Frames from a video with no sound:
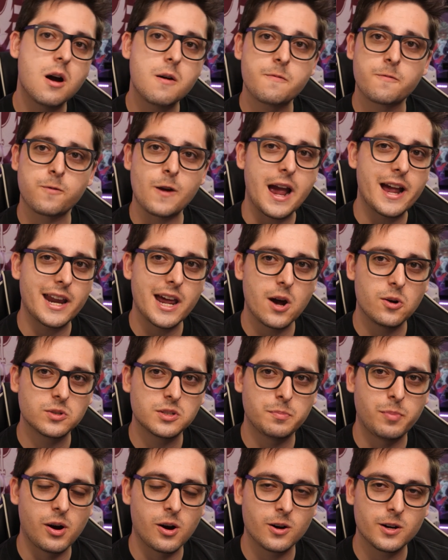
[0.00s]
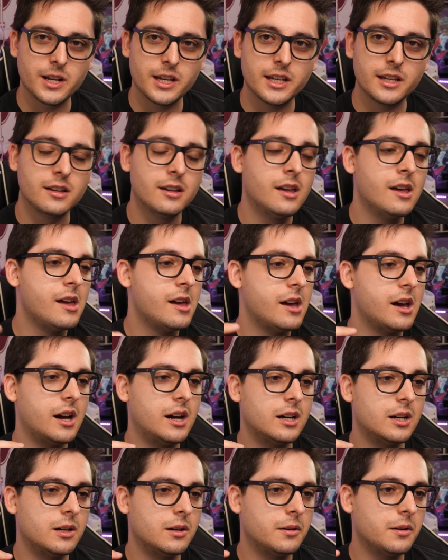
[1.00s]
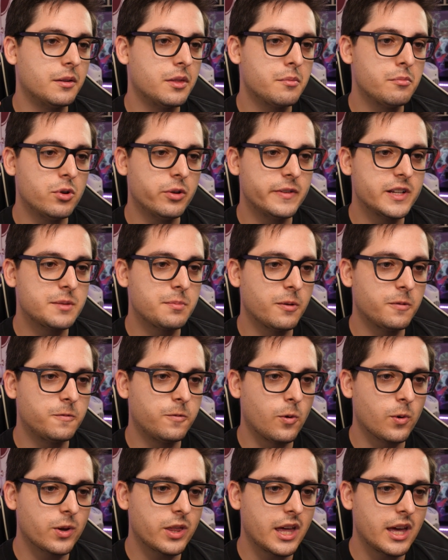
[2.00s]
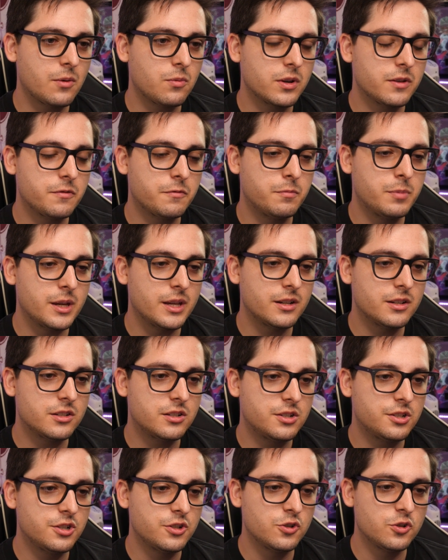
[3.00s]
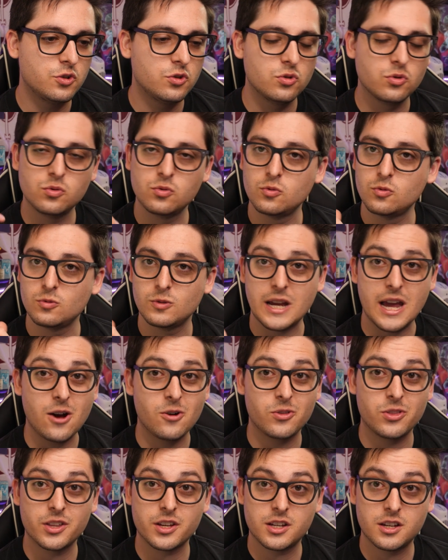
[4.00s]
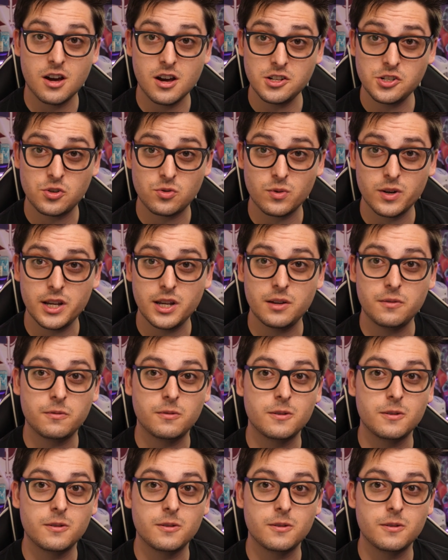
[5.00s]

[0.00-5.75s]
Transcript: frat house party. The movies before that, we've been to out in the country.